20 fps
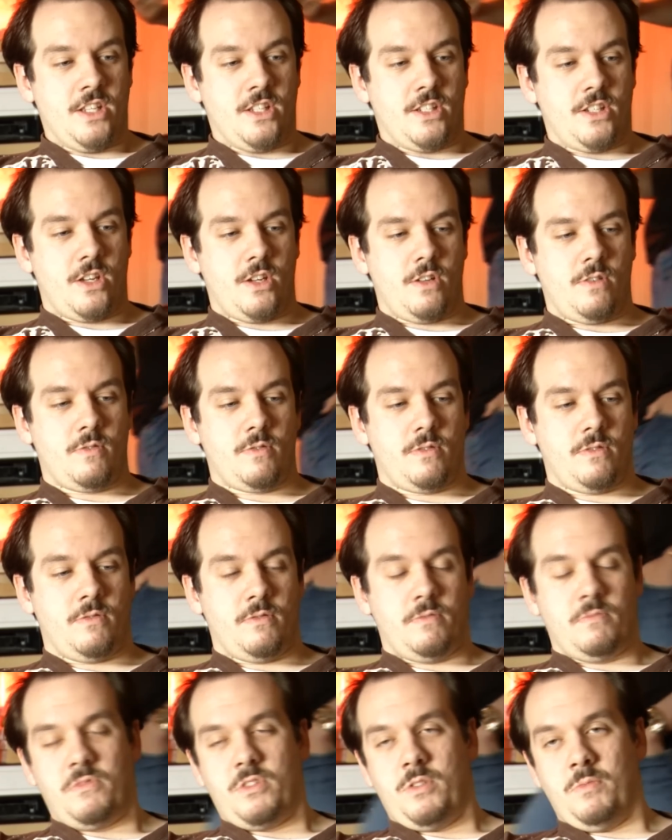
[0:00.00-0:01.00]
So,
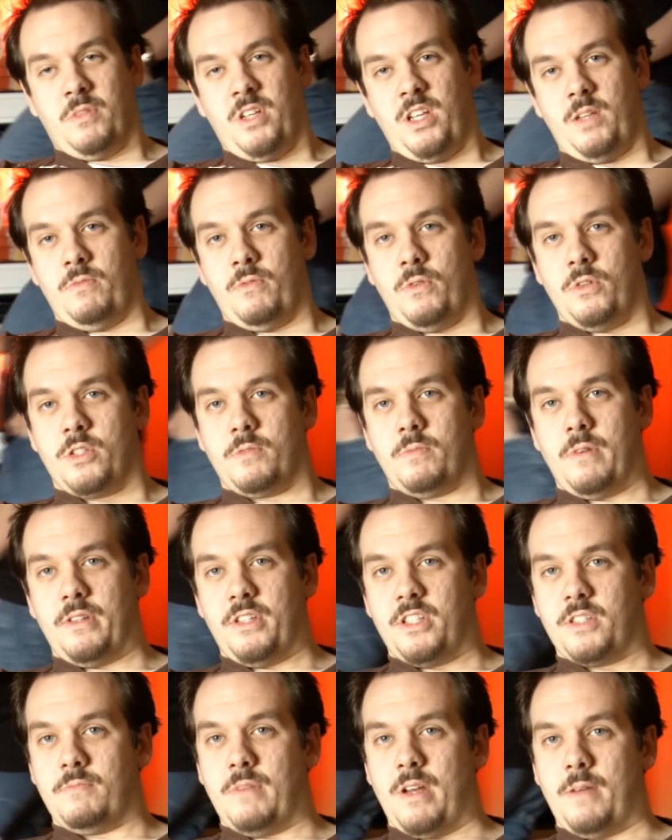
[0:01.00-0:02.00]
some key points about
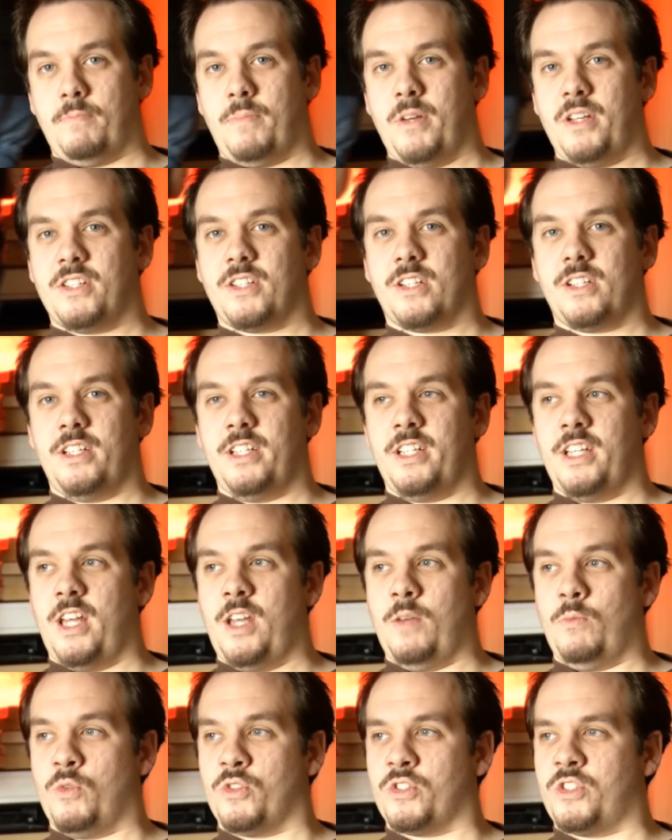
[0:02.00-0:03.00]
this map. Basically,
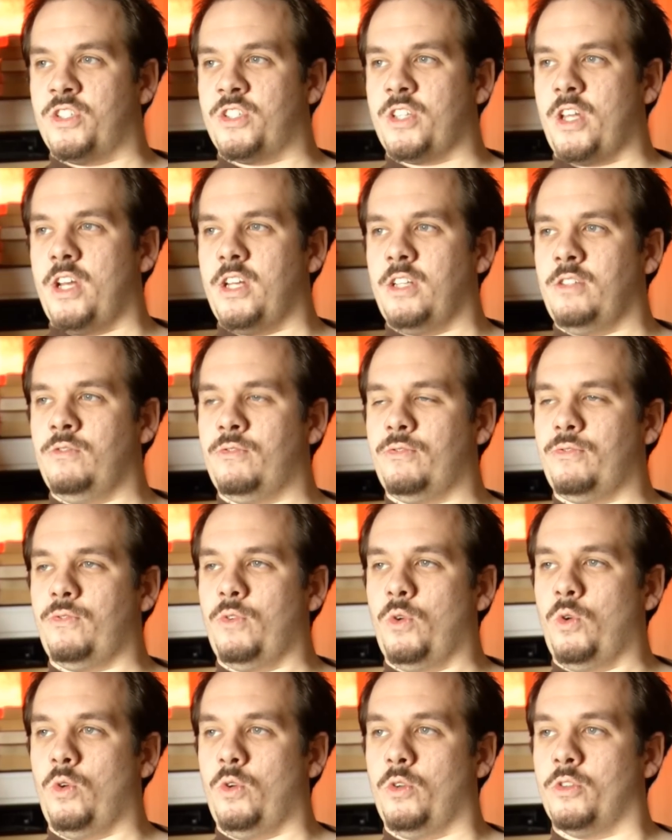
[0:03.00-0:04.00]
it was designed
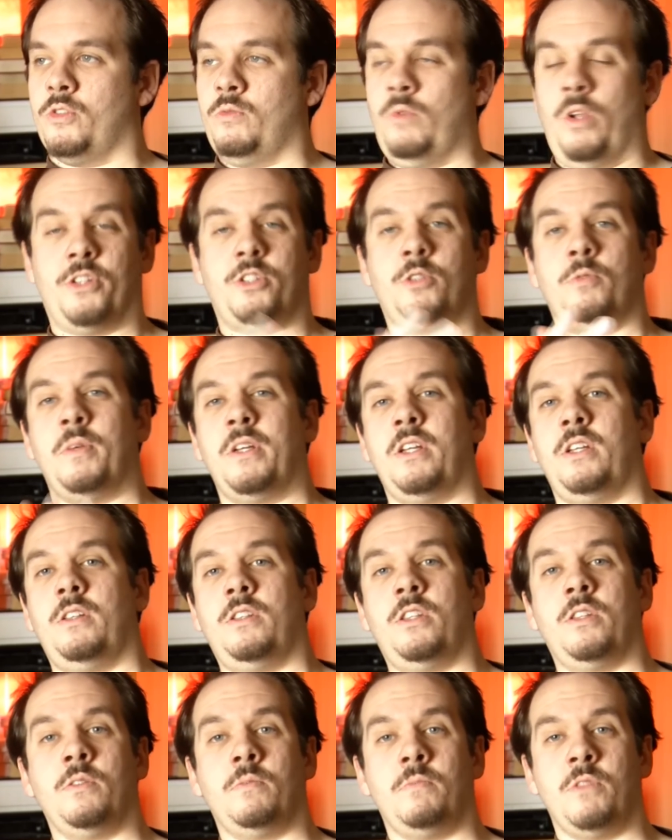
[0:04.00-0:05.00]
for, well, to
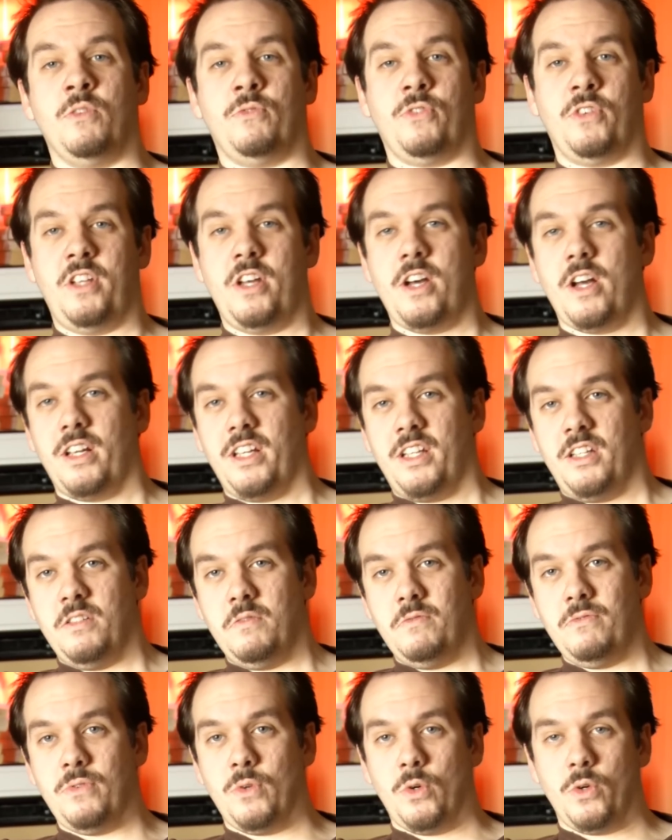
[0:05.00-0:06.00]
be the finale
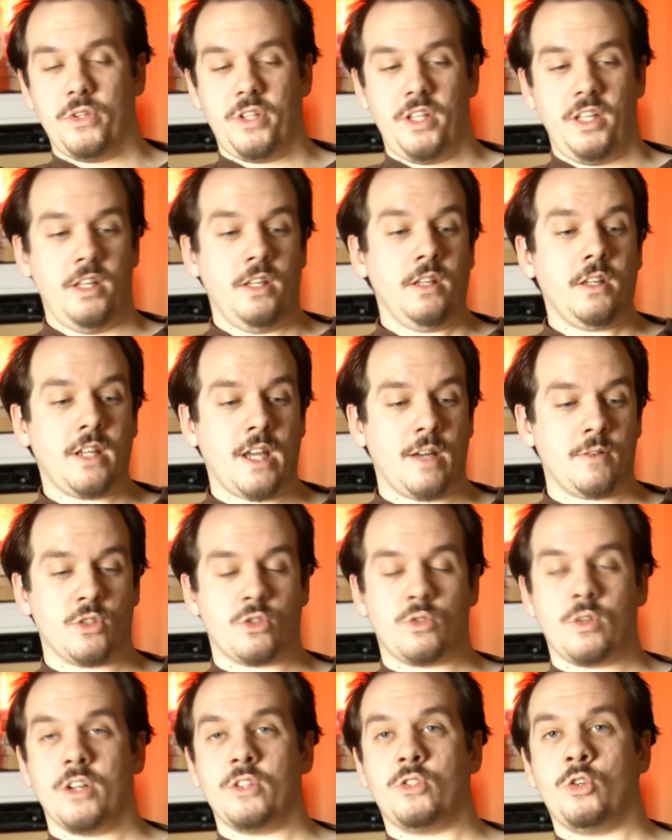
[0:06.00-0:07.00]
for the
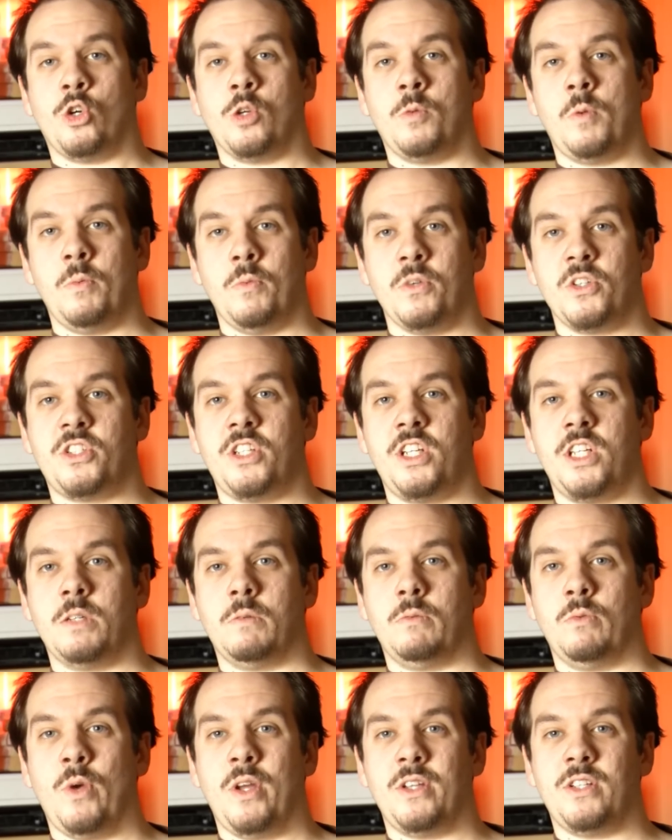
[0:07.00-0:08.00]
Counter-Strike tournament, which
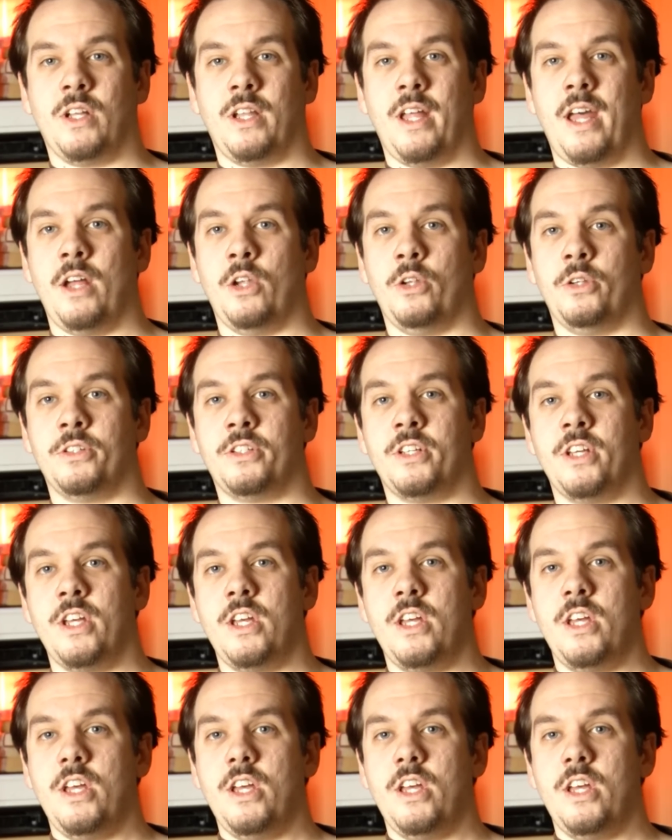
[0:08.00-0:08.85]
TWHL held